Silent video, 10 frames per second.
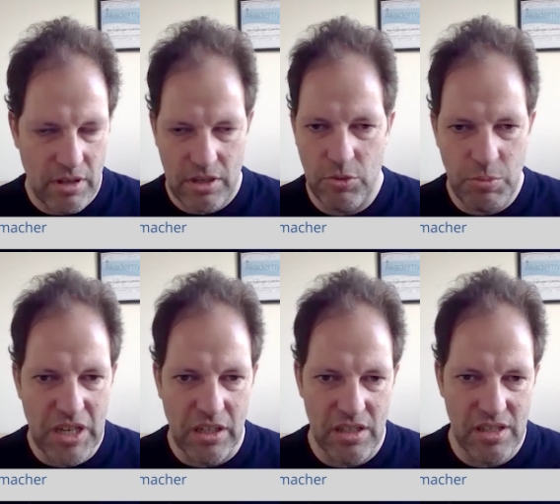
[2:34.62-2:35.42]
Qt
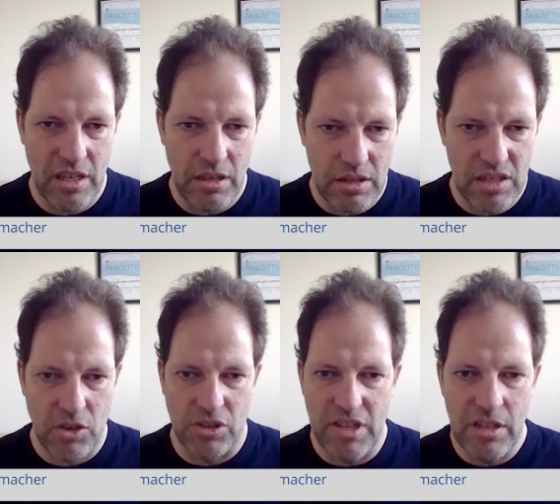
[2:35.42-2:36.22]
being dis
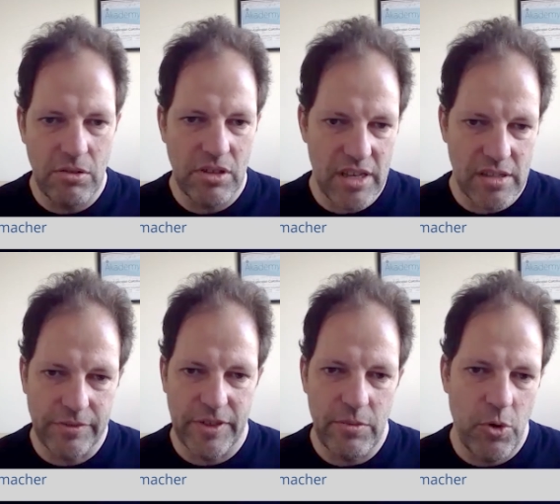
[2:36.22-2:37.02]
discontinued as a
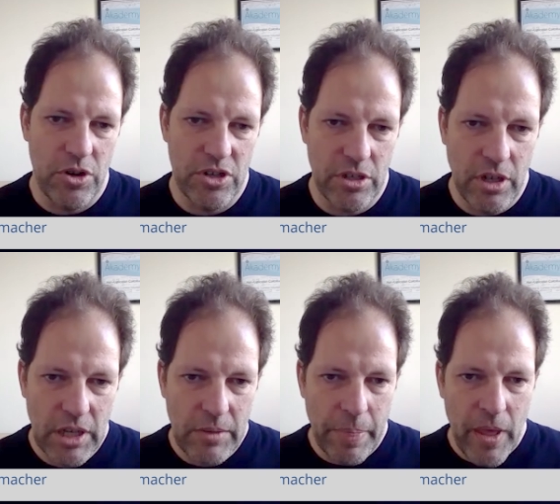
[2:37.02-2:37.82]
free version.
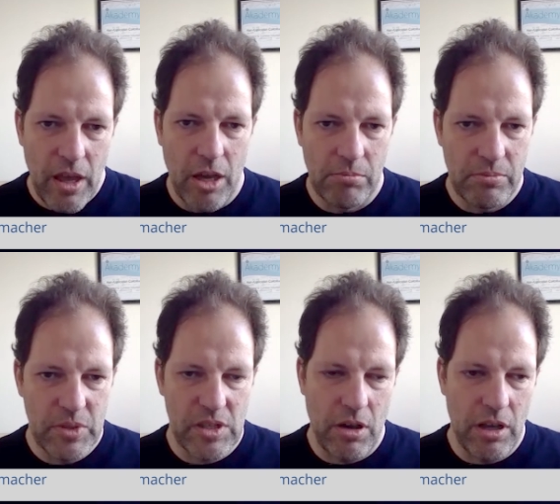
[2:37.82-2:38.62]
Um,
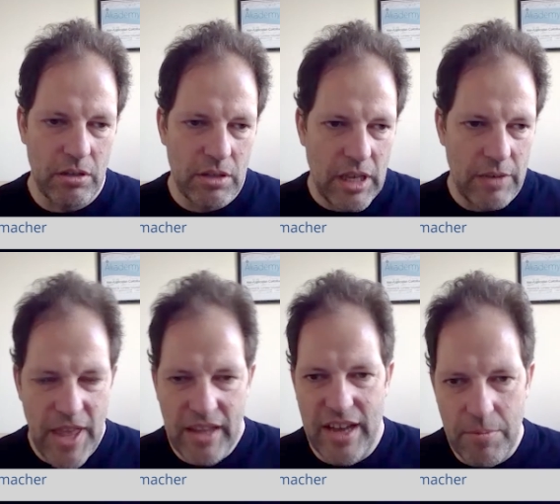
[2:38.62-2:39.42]
so if
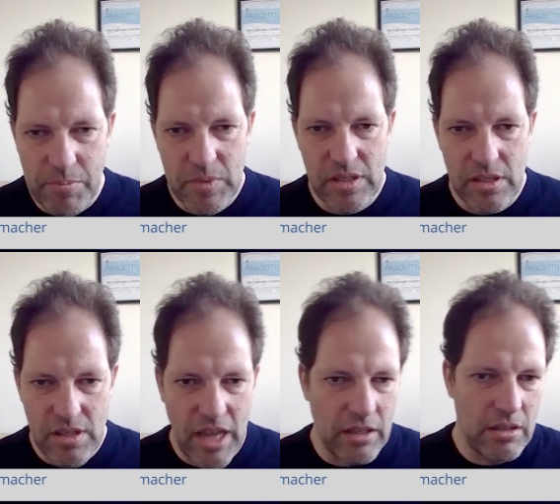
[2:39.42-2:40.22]
that happens,
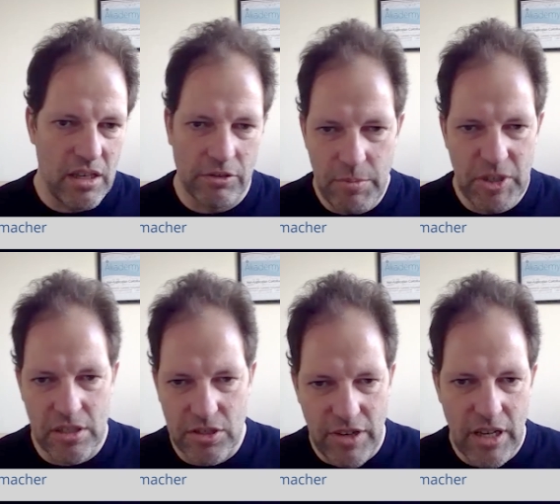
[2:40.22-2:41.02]
then the agreement
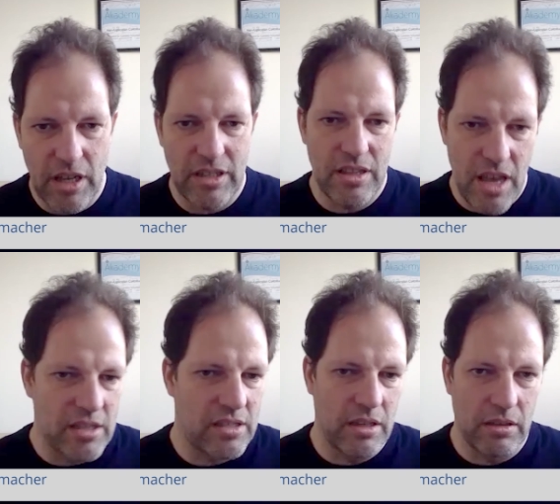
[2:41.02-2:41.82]
is triggered, and
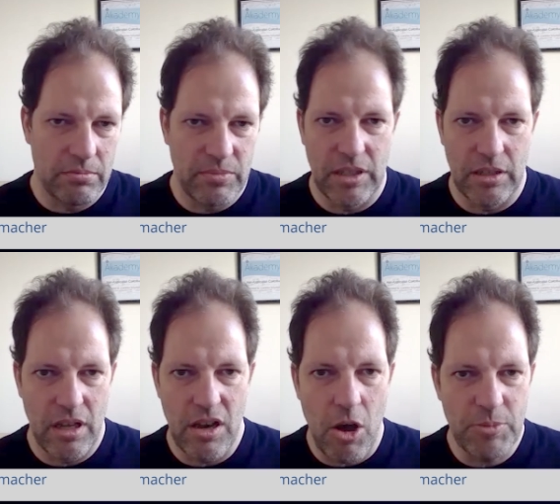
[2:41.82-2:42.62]
there's a, an,
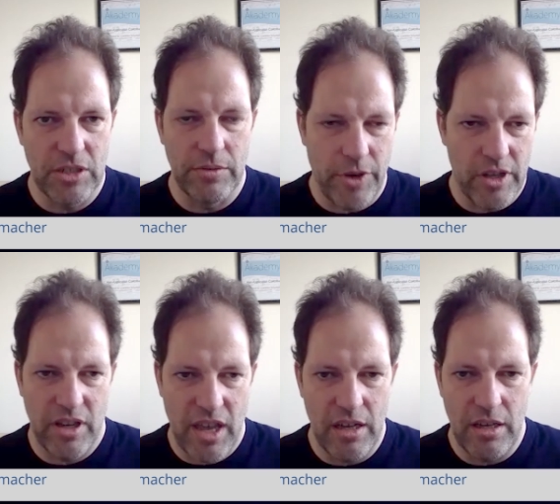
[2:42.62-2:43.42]
an option for
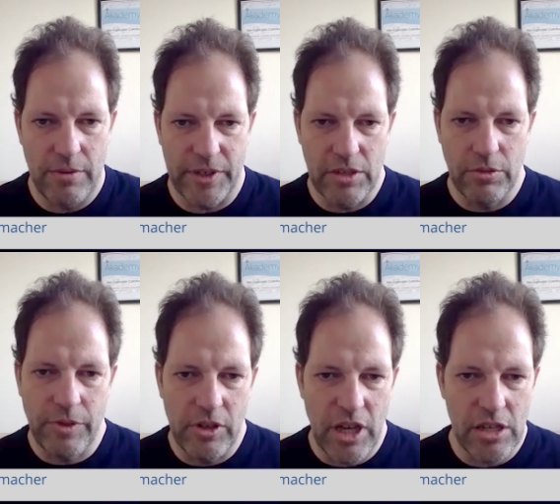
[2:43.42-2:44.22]
the K D E Free Qt
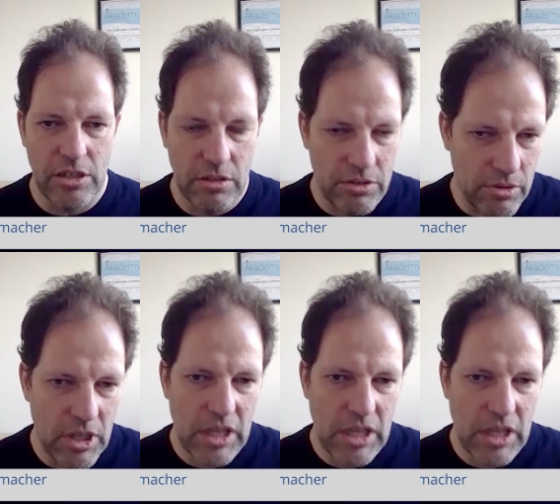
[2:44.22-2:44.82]
Foundation to